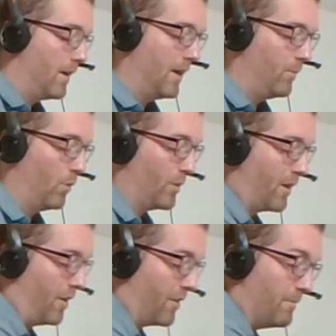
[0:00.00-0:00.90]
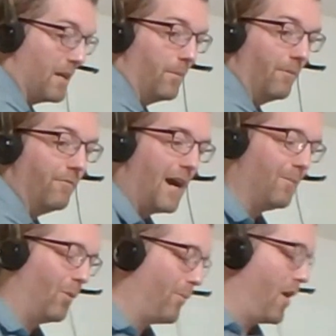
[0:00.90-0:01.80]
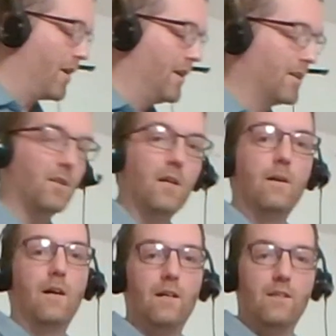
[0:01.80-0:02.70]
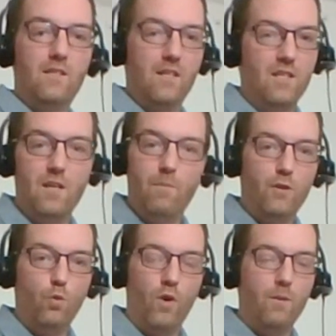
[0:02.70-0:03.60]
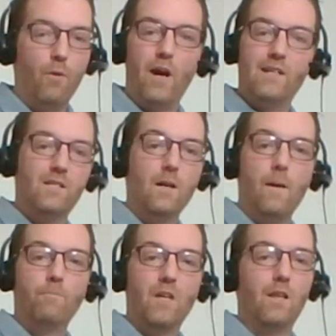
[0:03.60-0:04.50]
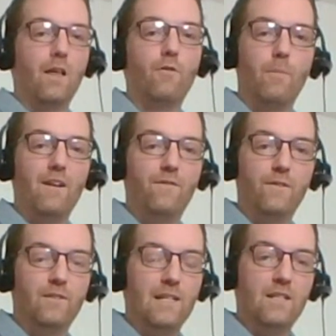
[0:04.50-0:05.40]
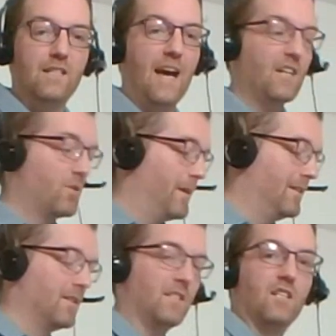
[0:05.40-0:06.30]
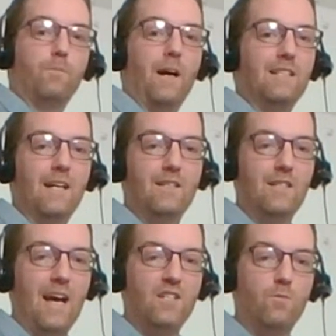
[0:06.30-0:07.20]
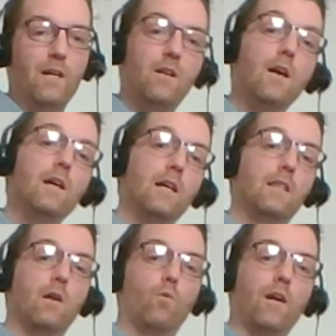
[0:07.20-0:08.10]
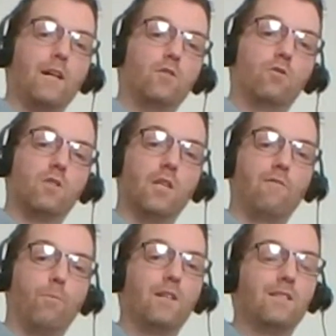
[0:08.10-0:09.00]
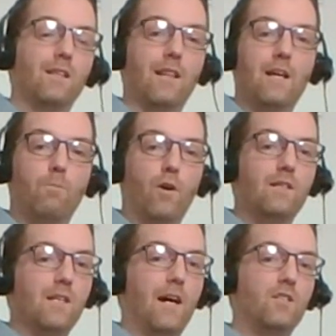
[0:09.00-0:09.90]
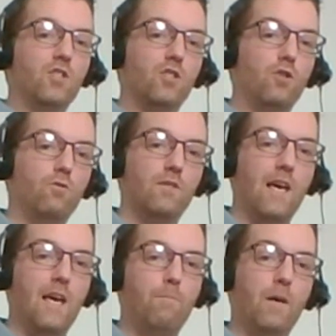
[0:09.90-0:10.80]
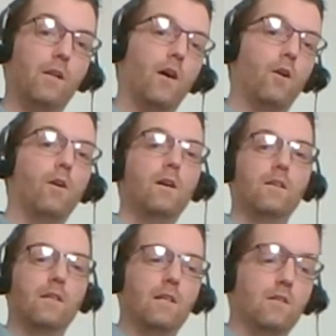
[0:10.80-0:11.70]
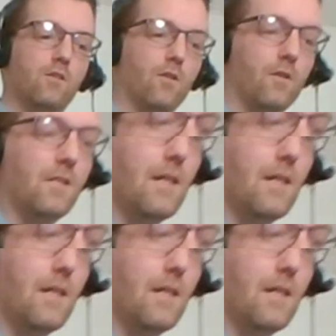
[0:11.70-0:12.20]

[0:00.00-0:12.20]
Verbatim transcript: um, what we call the minimum viable product, uh, sixteen by twenty press, eleven by fifteen attachment, six by ten attachment. And then when I do sleeve prints and leg prints, I just use a pillow that inserts